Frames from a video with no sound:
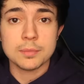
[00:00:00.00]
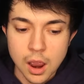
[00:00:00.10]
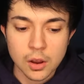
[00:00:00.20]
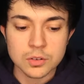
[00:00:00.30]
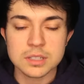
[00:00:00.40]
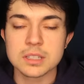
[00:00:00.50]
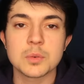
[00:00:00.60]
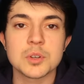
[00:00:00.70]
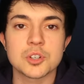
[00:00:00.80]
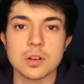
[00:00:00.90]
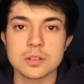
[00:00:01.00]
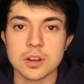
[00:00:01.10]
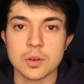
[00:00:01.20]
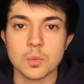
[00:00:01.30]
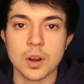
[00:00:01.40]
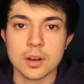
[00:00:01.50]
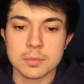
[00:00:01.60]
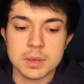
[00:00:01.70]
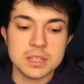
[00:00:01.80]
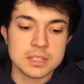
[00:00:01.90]
I honestly think we should all start
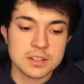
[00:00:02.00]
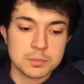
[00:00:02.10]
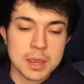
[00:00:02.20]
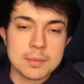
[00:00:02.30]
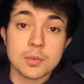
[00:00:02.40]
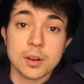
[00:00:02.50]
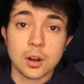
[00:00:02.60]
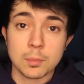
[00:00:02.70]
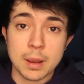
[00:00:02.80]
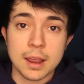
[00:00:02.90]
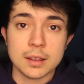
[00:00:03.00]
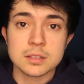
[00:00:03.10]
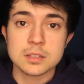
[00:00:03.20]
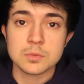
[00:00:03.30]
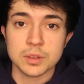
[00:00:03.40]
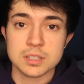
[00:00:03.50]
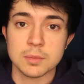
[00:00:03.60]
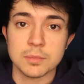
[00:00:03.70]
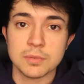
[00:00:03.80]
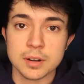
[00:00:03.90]
wearing pieces of paper in our pants with
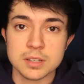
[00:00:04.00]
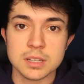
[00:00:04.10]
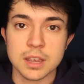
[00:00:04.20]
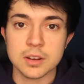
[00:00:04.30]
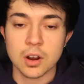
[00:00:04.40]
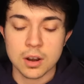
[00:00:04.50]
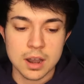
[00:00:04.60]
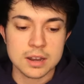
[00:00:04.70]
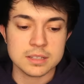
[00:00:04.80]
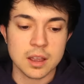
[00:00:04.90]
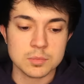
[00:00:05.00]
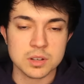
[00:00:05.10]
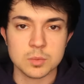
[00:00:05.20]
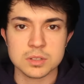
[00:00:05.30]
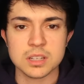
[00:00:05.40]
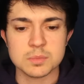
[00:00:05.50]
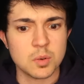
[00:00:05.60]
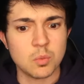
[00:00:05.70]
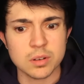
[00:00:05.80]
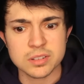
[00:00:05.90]
some funny saying on it. Anytime someone says,
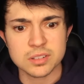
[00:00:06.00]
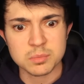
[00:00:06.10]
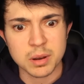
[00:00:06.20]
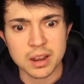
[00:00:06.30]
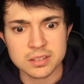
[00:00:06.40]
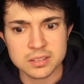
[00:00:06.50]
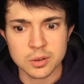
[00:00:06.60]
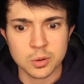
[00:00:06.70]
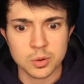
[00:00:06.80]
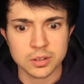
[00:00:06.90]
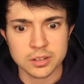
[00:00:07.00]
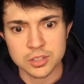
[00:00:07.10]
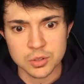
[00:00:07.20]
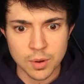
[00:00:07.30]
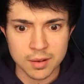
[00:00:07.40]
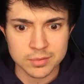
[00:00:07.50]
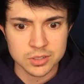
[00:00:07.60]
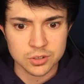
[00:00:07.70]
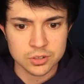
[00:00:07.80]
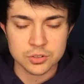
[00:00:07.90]
but what's in your pants though? Or like, do you have the
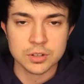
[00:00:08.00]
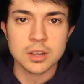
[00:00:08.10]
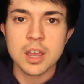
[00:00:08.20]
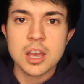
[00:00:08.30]
surgery?